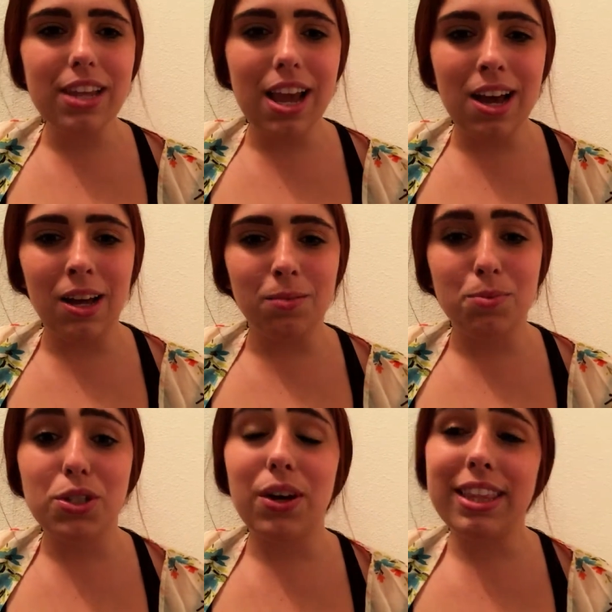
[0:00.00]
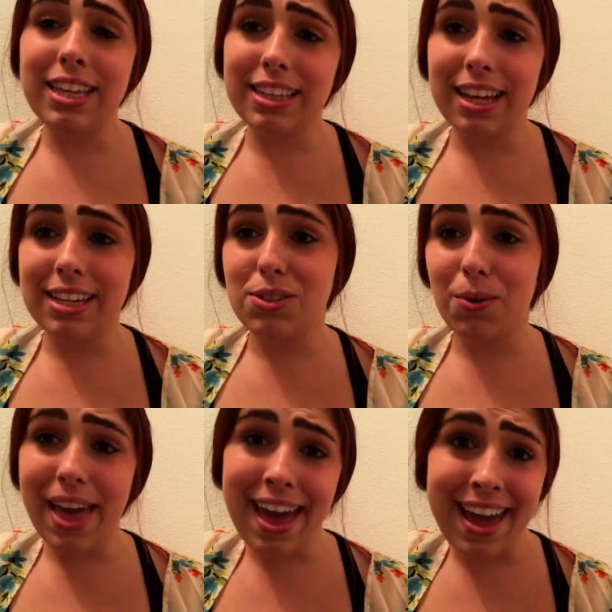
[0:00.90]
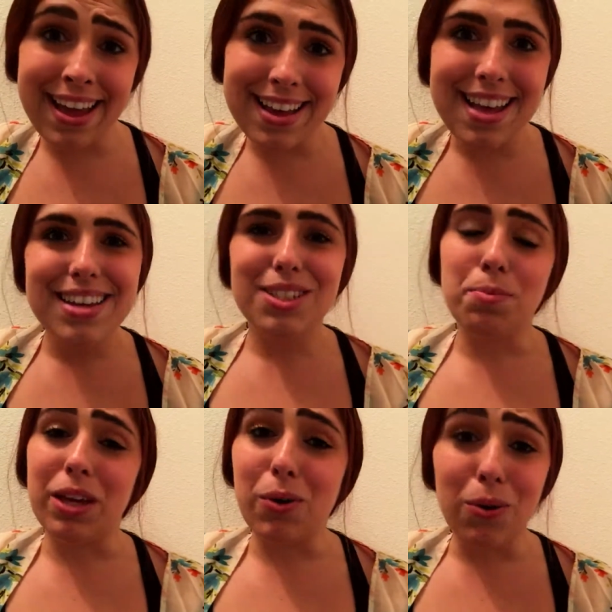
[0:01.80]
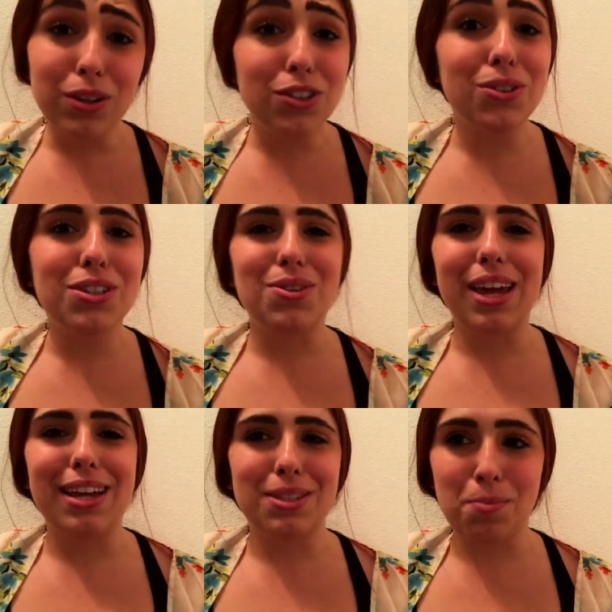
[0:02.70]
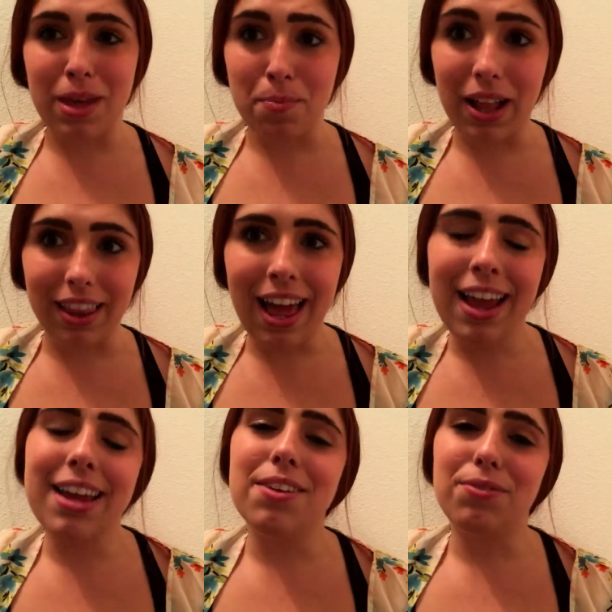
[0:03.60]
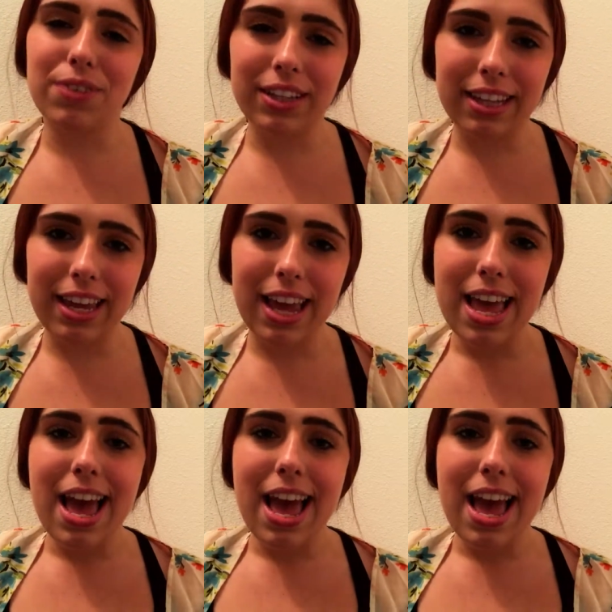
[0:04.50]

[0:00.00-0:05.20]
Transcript: um, so I think that it's okay to be cordial, it's okay to be polite and friendly,